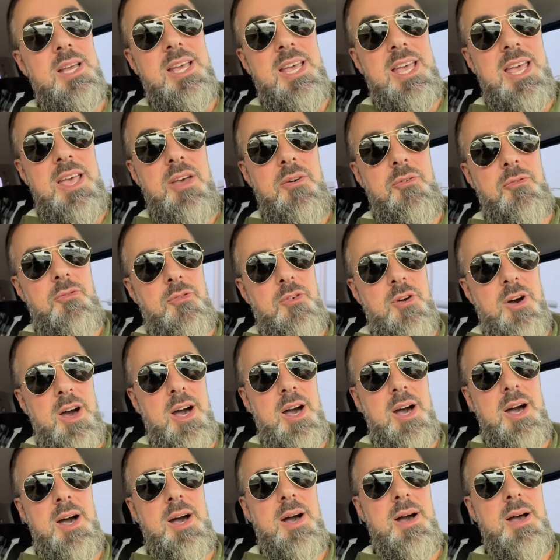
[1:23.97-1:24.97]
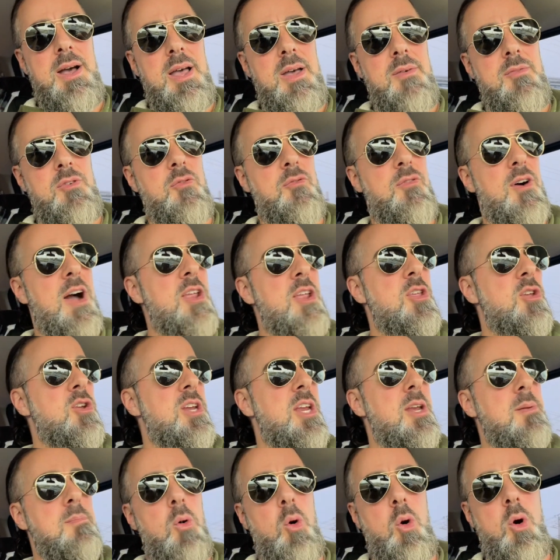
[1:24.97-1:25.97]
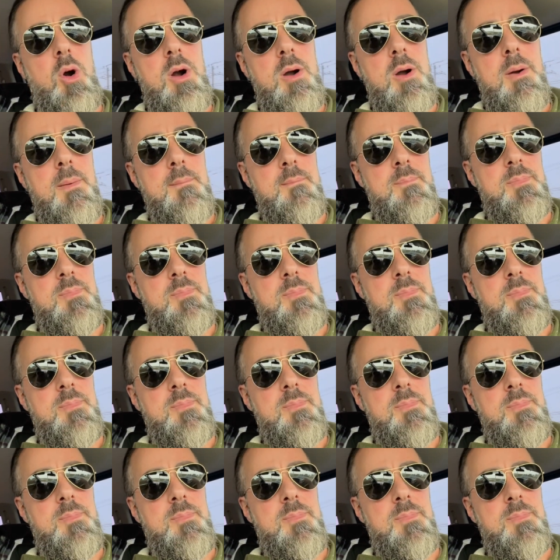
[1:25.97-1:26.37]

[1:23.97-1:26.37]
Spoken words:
if you find you need more